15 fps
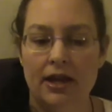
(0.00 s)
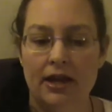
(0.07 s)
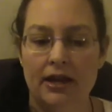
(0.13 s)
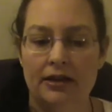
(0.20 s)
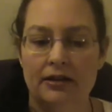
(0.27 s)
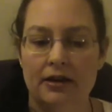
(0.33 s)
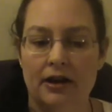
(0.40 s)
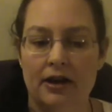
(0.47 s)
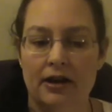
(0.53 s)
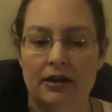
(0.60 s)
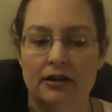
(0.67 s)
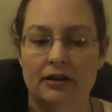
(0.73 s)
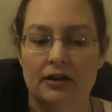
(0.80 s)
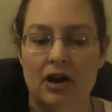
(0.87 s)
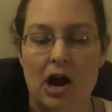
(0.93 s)
And
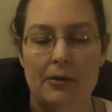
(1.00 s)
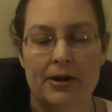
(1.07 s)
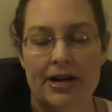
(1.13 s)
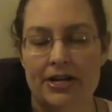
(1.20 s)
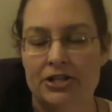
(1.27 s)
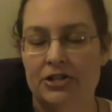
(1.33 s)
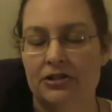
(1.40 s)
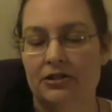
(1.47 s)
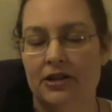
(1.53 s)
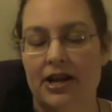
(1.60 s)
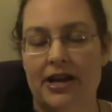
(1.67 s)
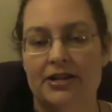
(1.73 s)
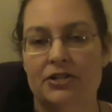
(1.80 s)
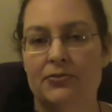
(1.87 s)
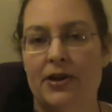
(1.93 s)

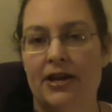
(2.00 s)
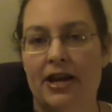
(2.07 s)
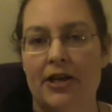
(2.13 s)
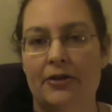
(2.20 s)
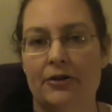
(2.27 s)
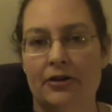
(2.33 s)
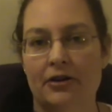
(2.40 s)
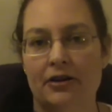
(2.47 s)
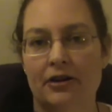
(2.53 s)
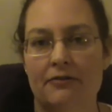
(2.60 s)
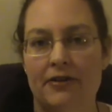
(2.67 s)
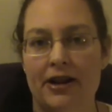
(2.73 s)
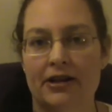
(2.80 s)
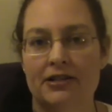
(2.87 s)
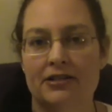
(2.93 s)
carbonation has many other
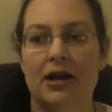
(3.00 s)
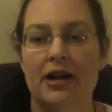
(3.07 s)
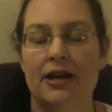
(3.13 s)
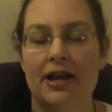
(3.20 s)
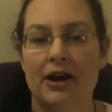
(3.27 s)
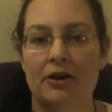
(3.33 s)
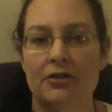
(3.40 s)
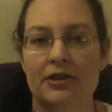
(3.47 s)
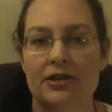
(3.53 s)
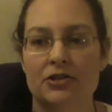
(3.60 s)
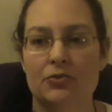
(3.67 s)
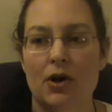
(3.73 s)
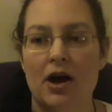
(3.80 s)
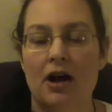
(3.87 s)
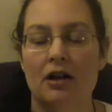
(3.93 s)
effects, unhealthy
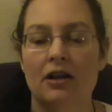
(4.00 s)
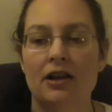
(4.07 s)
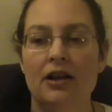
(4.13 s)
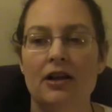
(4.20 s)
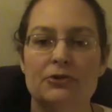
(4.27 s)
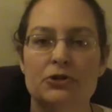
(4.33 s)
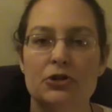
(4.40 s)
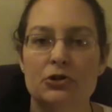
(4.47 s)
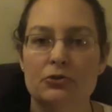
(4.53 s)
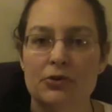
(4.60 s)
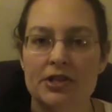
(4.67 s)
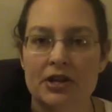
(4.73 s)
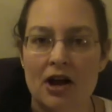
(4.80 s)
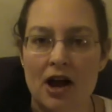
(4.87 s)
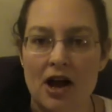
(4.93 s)
as well.
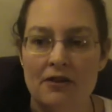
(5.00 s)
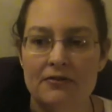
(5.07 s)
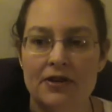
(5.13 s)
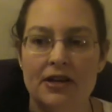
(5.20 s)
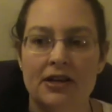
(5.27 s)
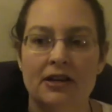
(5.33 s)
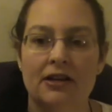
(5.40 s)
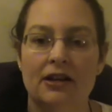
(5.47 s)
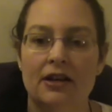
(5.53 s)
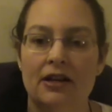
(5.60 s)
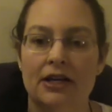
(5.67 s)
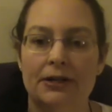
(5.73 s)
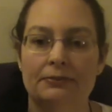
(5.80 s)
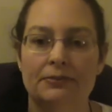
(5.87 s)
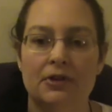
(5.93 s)
Substituting with coffee,
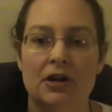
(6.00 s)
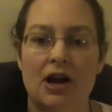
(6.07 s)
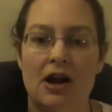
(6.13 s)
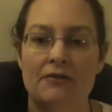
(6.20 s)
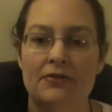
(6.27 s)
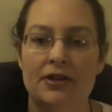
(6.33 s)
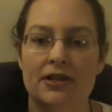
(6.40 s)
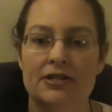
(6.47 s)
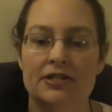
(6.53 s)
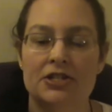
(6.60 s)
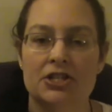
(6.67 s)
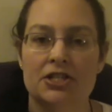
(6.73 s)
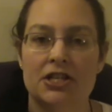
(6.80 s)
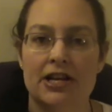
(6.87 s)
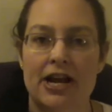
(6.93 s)
coffee
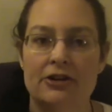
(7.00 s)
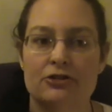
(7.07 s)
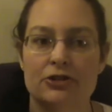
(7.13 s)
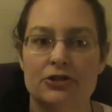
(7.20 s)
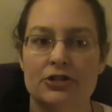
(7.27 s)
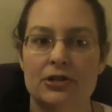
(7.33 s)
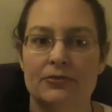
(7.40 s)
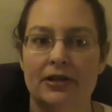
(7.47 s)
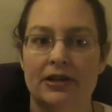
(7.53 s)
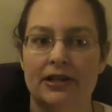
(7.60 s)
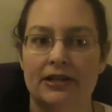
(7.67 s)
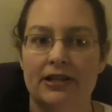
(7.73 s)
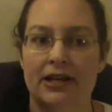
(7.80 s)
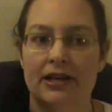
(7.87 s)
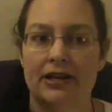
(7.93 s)
is just a natural
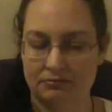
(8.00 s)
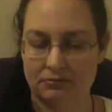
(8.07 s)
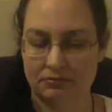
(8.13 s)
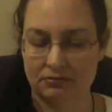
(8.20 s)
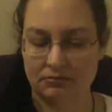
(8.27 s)
stimulant, and